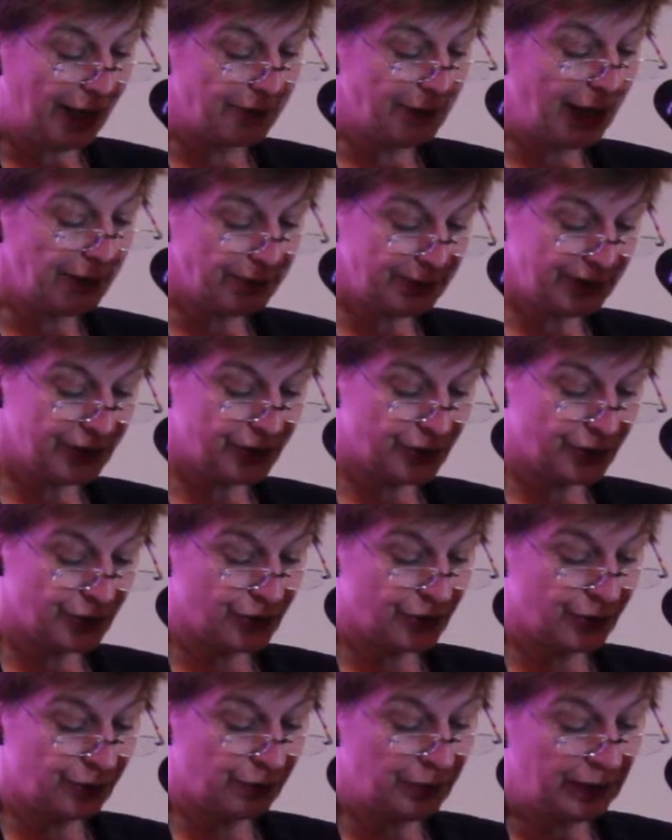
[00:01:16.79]
I'm happy
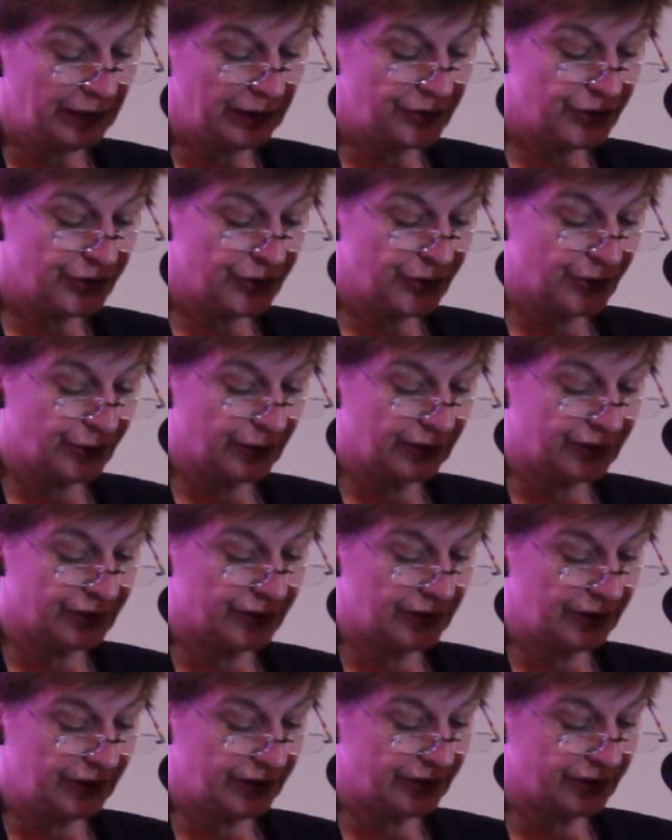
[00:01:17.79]
to meet you
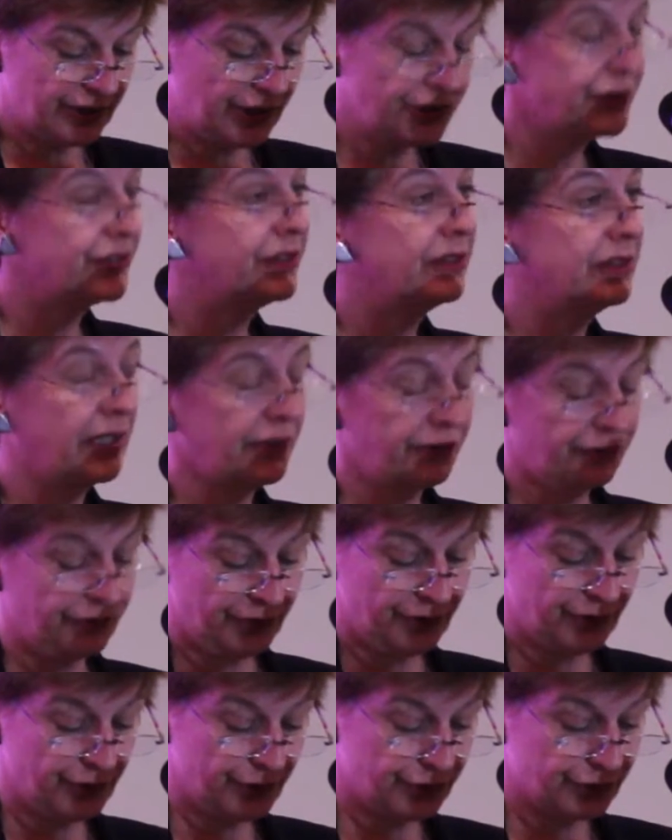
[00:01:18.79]
and see such a
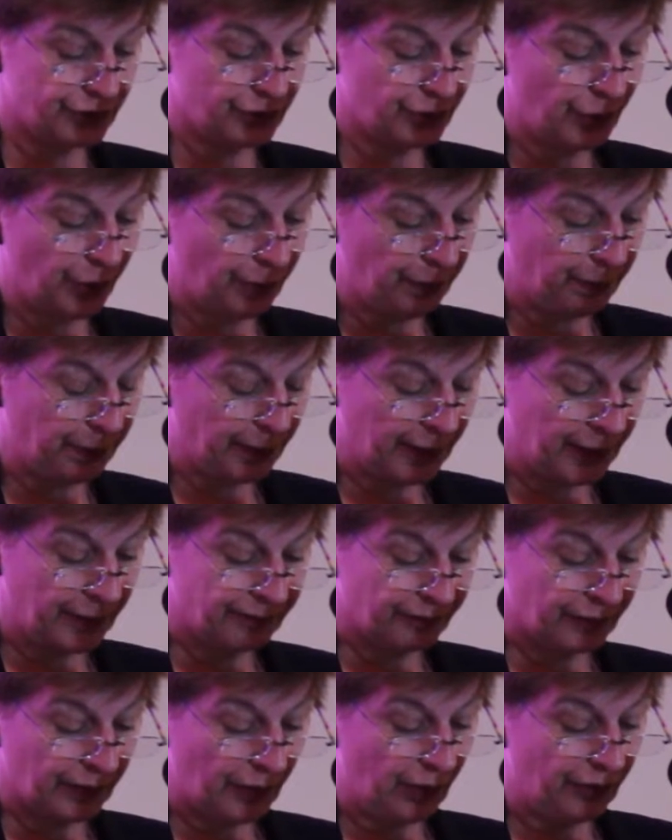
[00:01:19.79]
diverse group
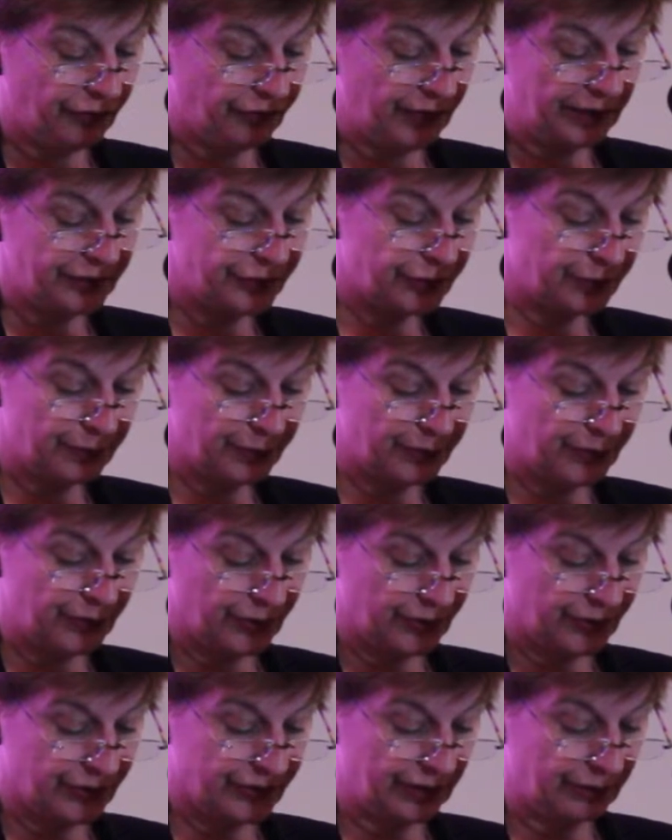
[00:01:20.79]
of
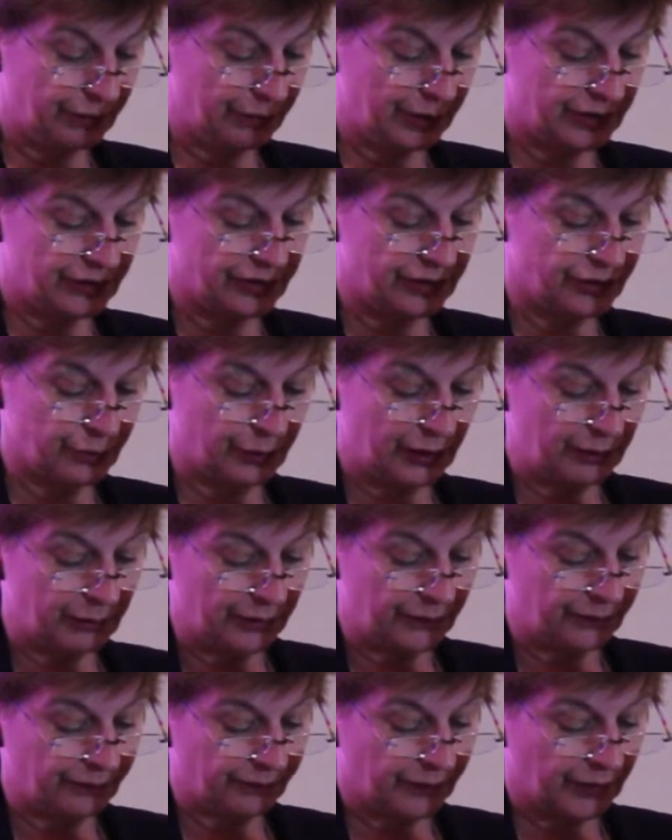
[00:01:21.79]
entrepreneurs and business
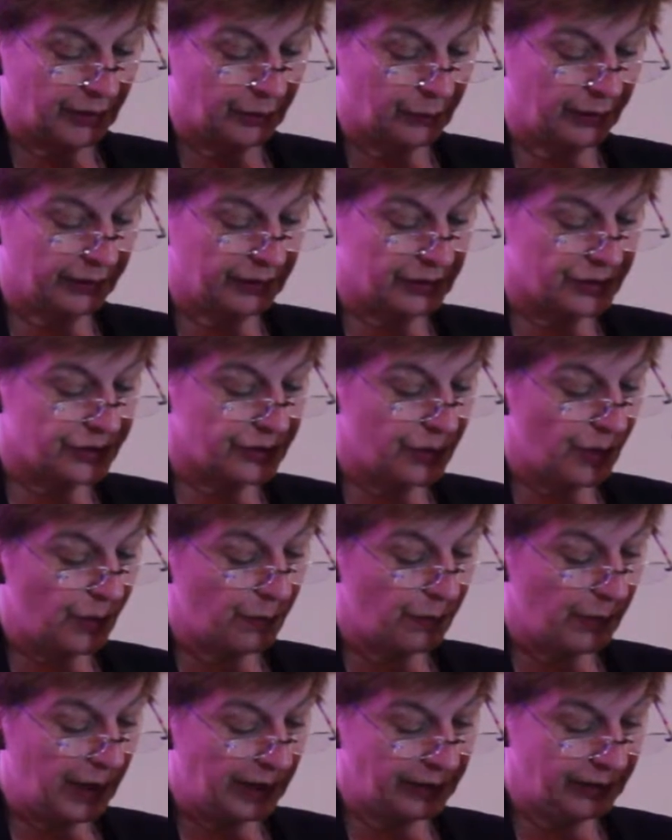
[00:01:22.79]
women, with
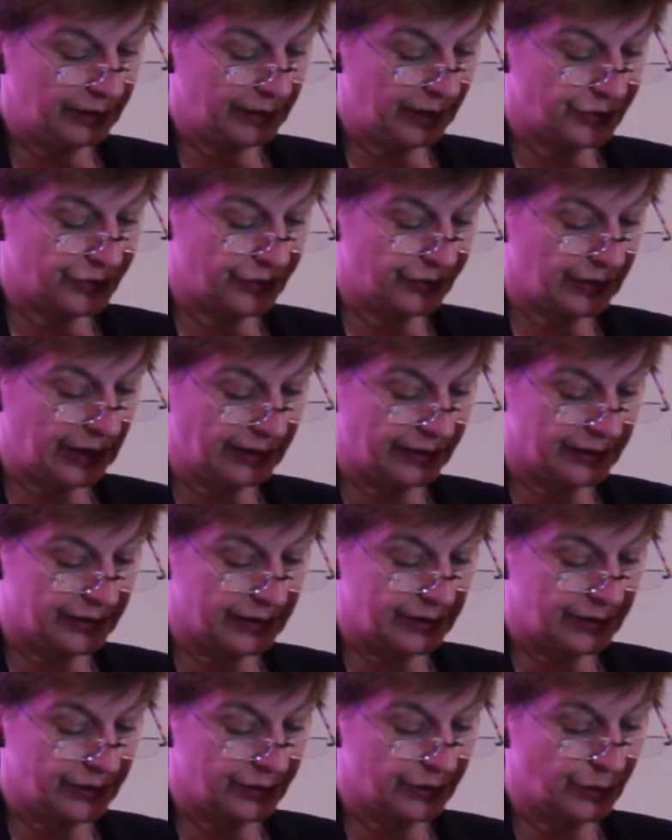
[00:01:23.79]
so many
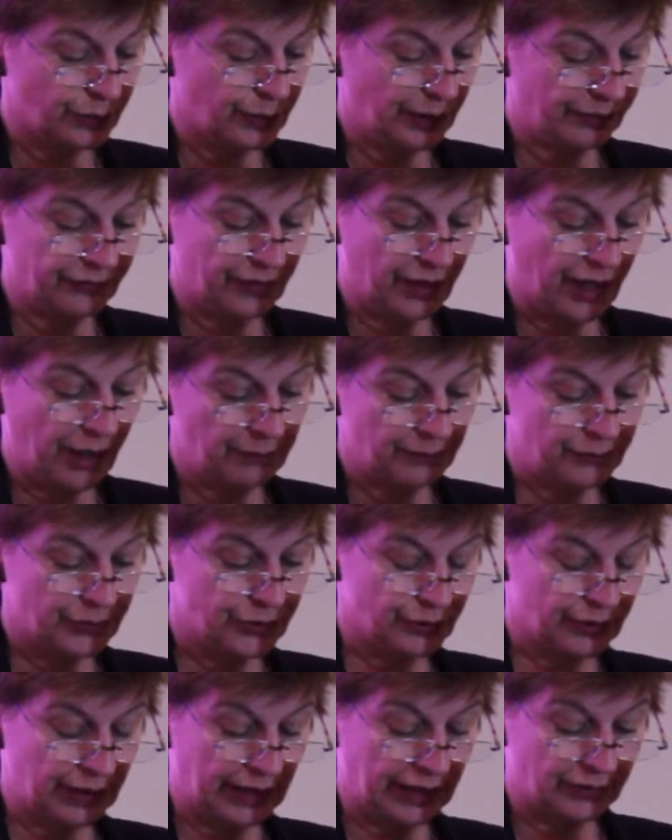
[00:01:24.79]
nationalities who have
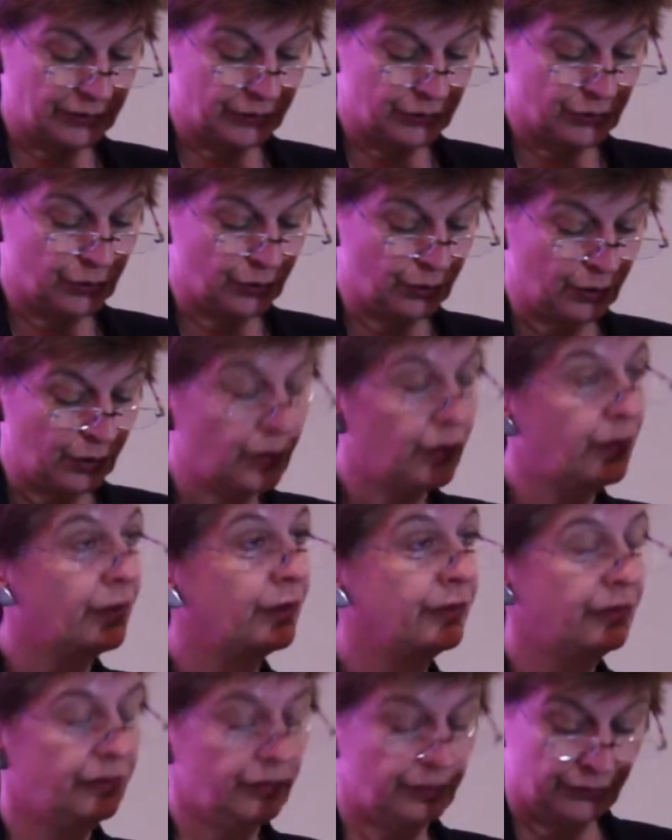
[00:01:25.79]
come together to
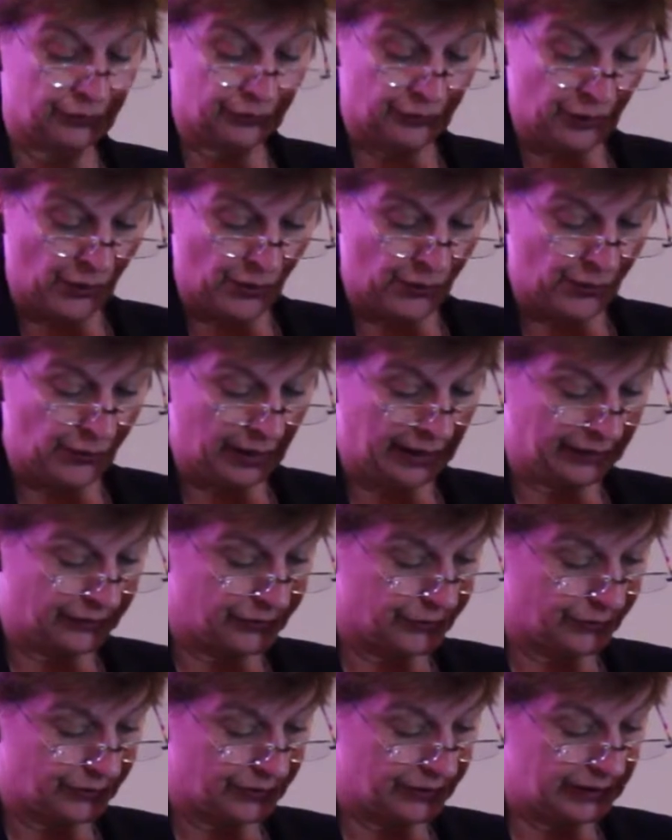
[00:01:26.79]
learn, grow
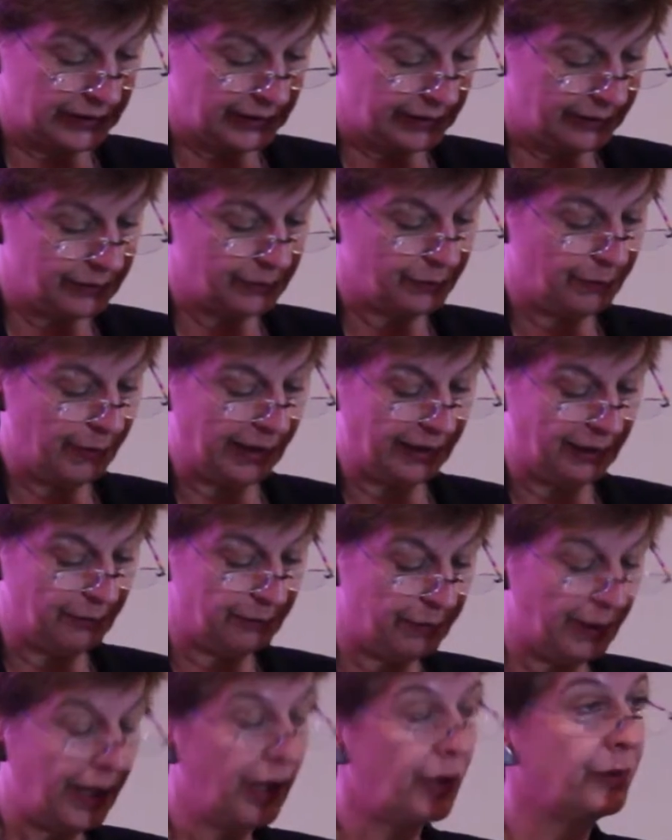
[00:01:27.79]
and succeed
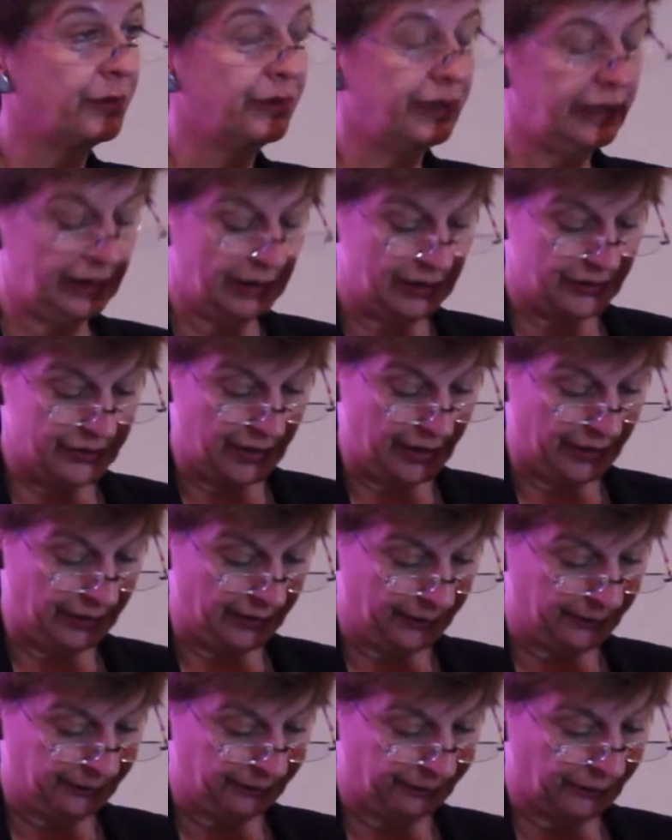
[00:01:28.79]
by empowering each
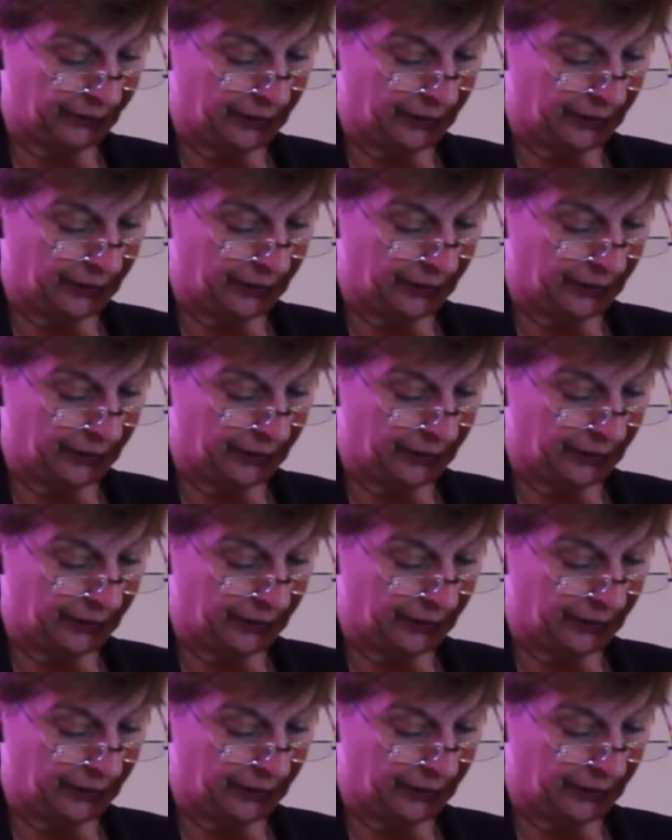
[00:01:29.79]
other.